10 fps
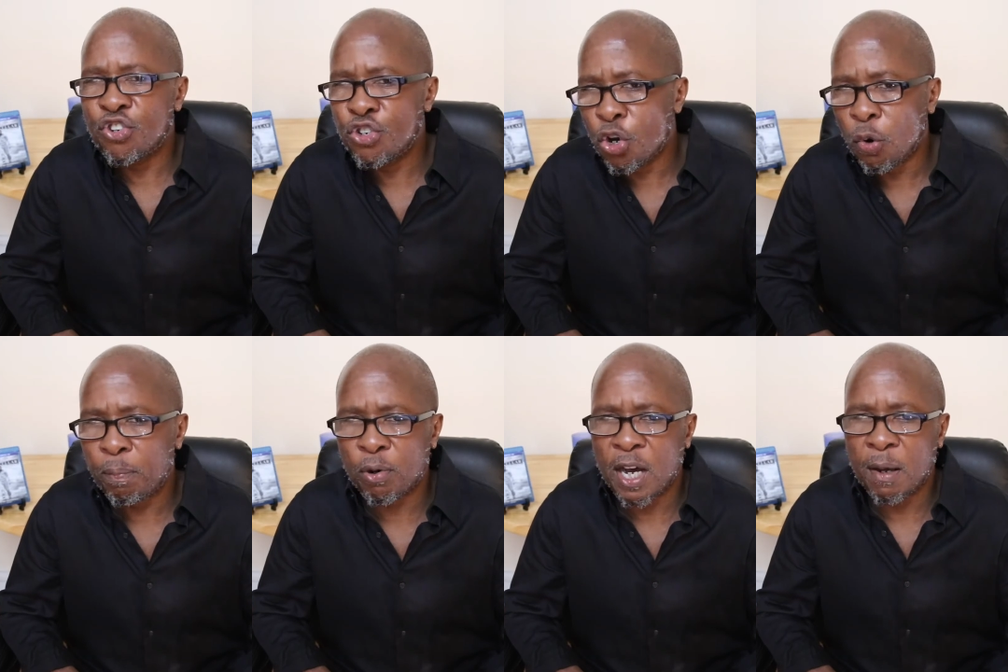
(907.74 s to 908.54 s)
no
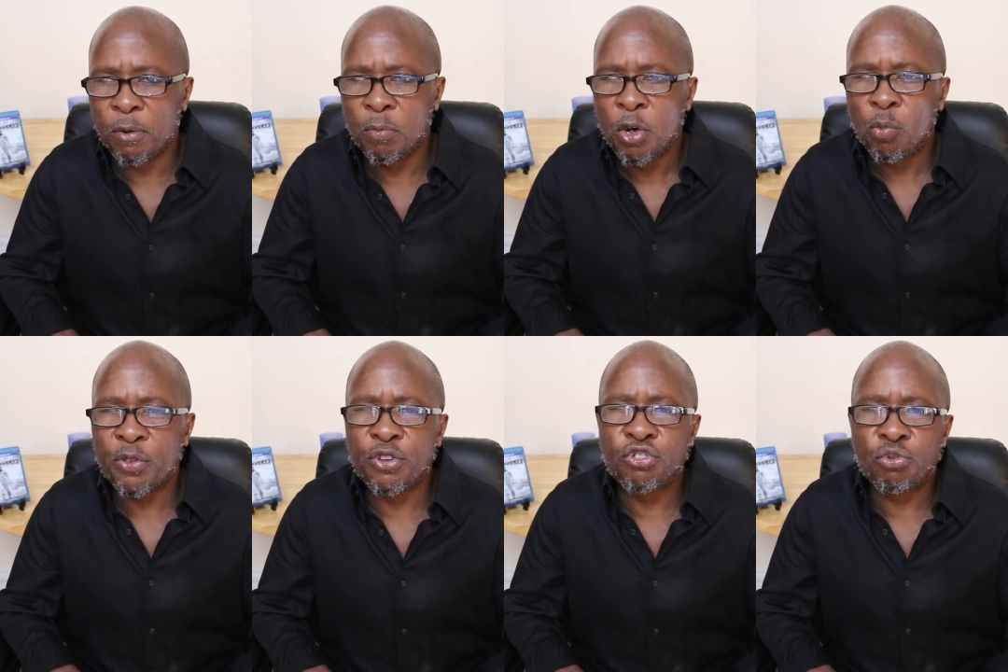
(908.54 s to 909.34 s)
problem
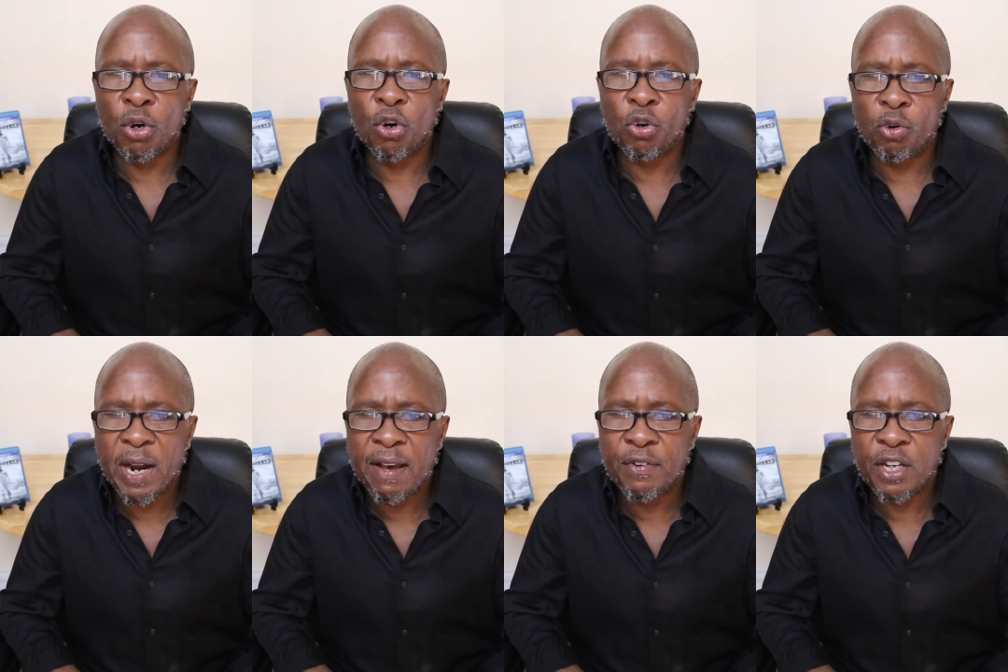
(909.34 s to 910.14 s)
with the strong
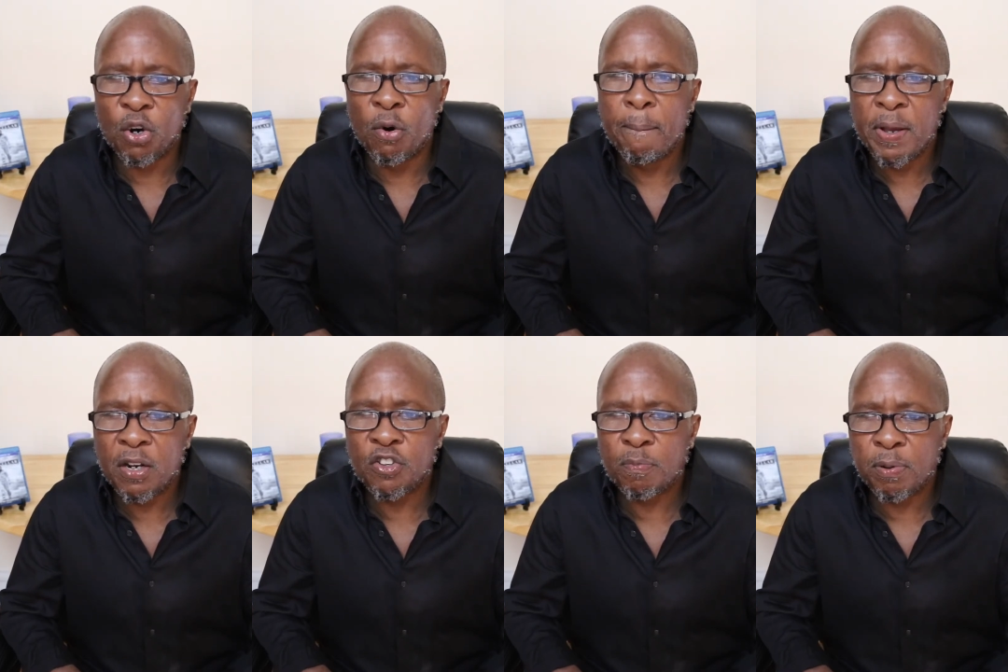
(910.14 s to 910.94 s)
gravity on
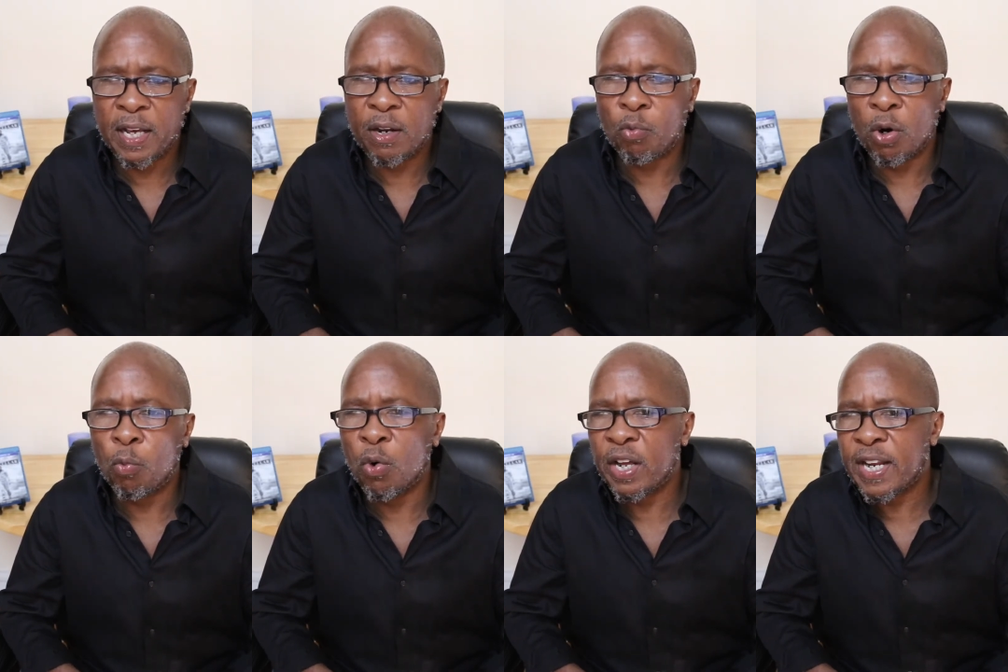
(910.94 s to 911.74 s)
Miller's planet, where
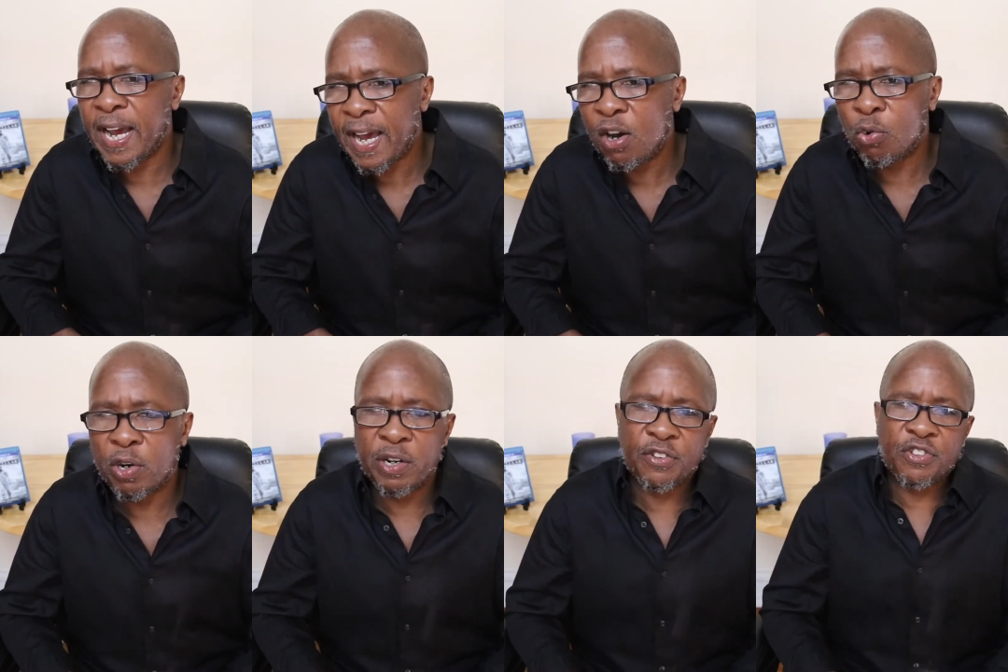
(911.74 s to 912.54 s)
1
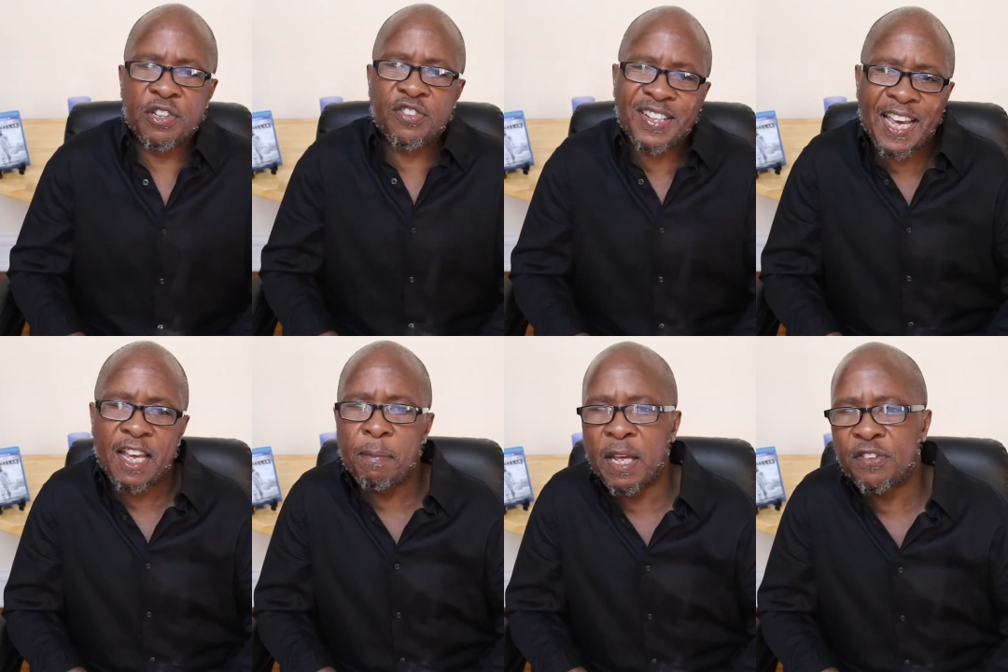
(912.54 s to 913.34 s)
hour is the
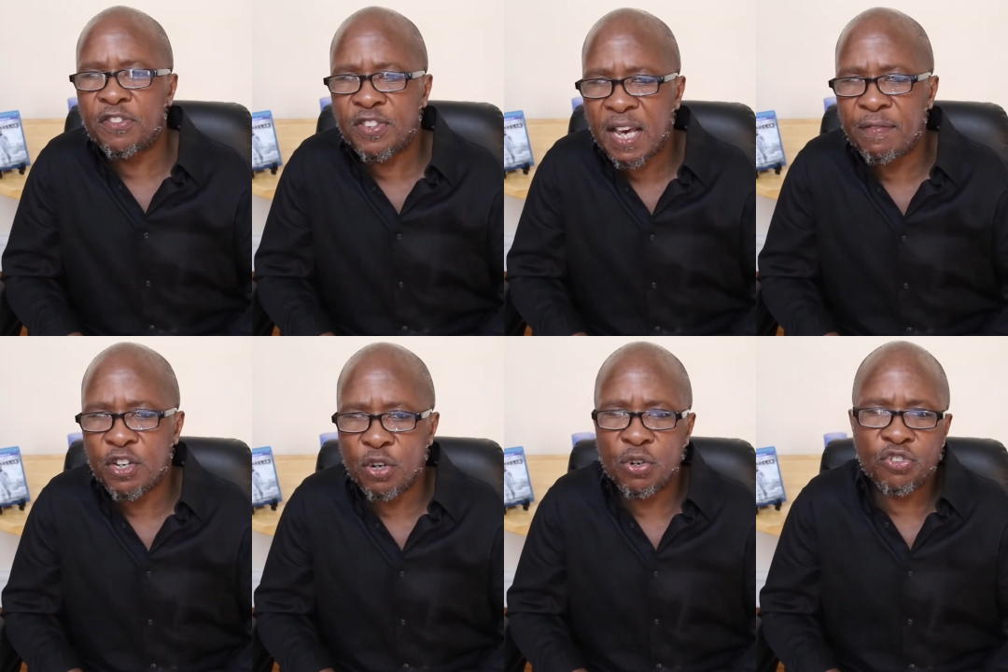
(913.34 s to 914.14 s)
same as
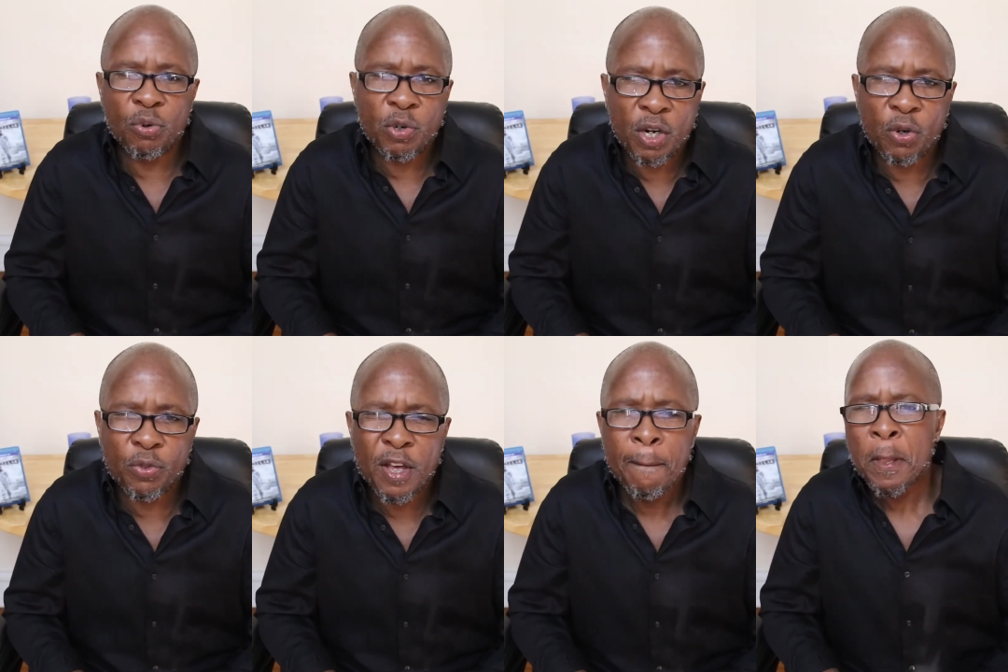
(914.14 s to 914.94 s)
7 years on
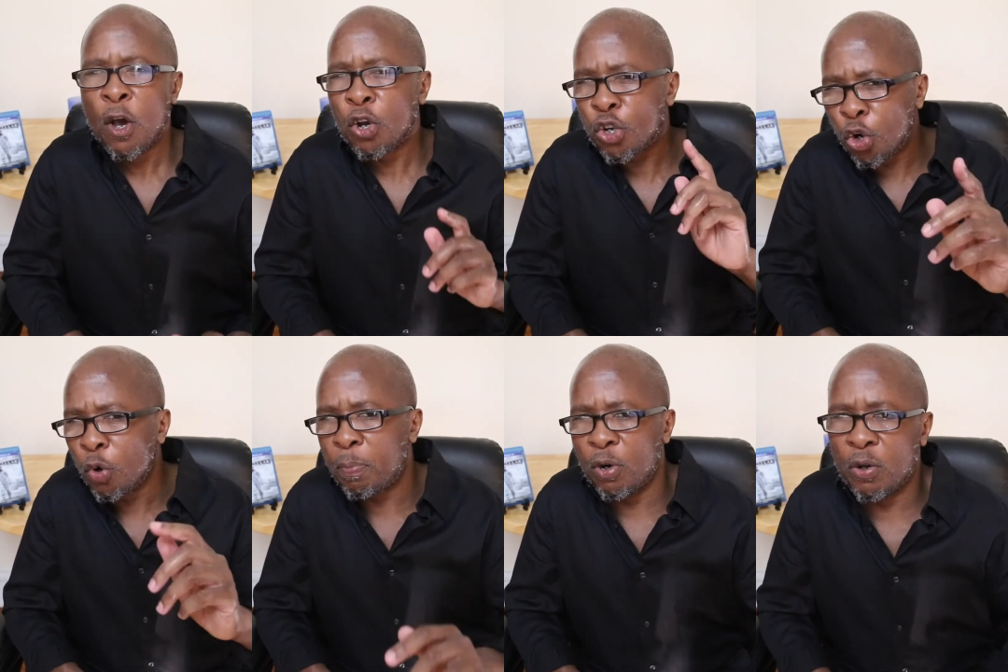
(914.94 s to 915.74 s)
Earth.
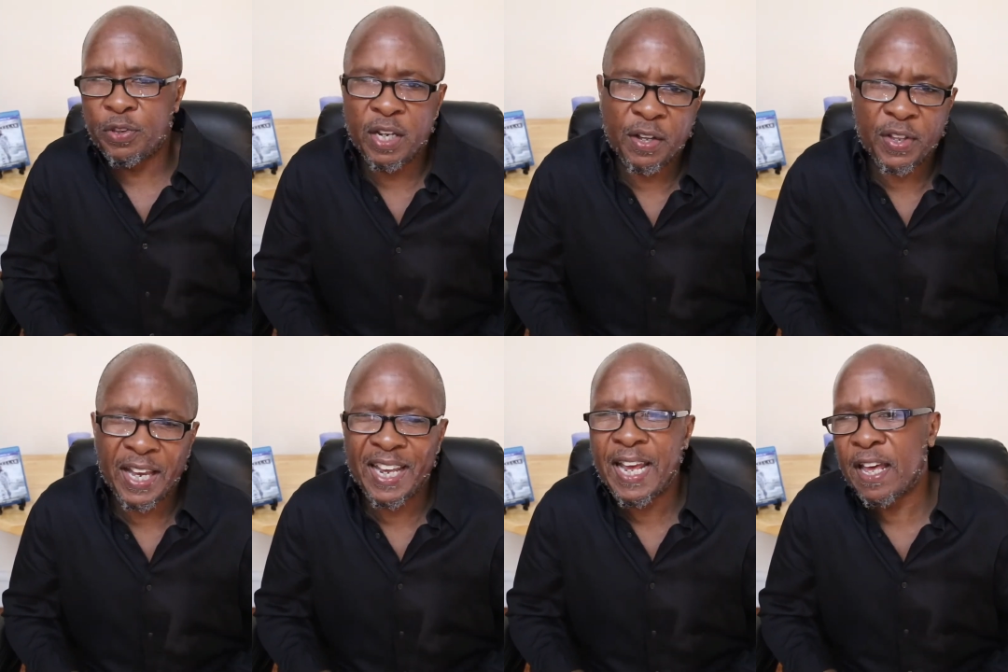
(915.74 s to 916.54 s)
Cooper, on the other
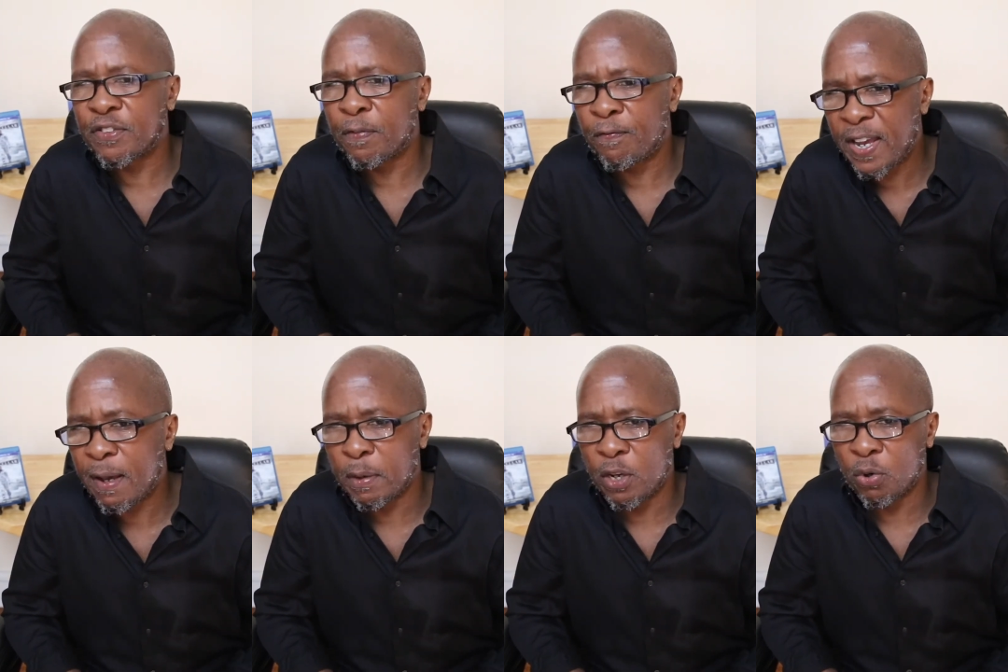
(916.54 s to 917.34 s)
hand, has a
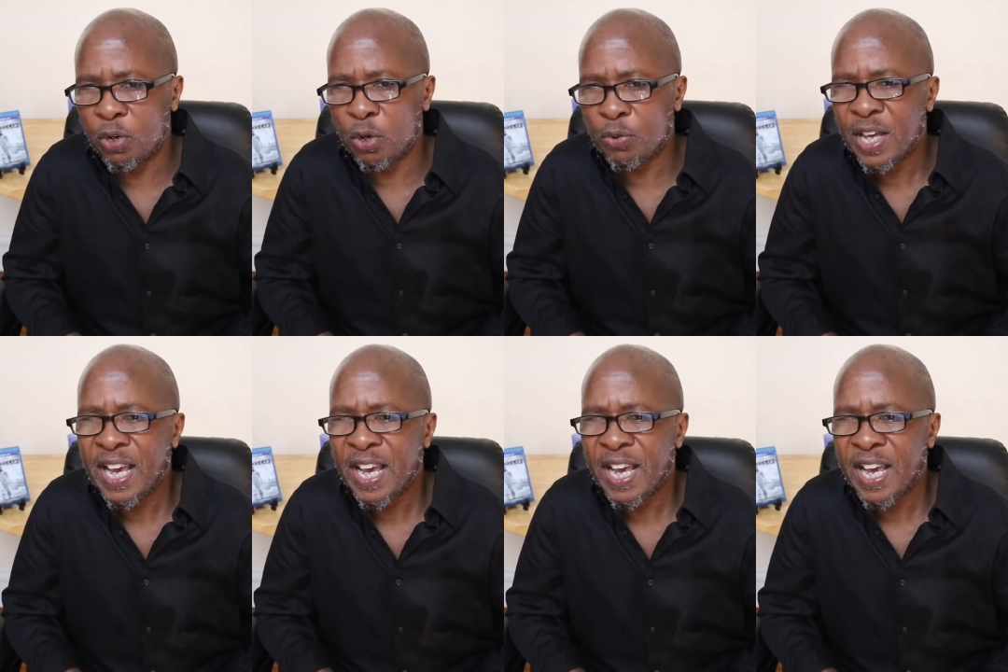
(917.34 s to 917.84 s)
family on Earth,